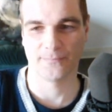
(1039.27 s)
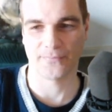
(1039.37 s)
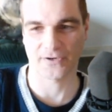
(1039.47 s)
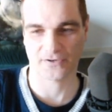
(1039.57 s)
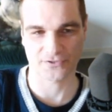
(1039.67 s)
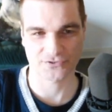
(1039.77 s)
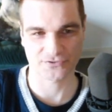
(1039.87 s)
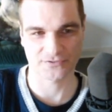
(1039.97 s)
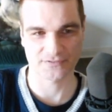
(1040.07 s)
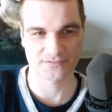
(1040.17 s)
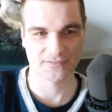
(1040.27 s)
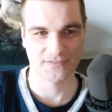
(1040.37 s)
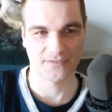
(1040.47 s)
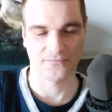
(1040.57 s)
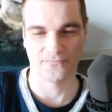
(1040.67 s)
percussions
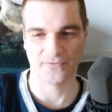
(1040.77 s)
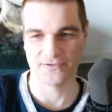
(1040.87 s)
when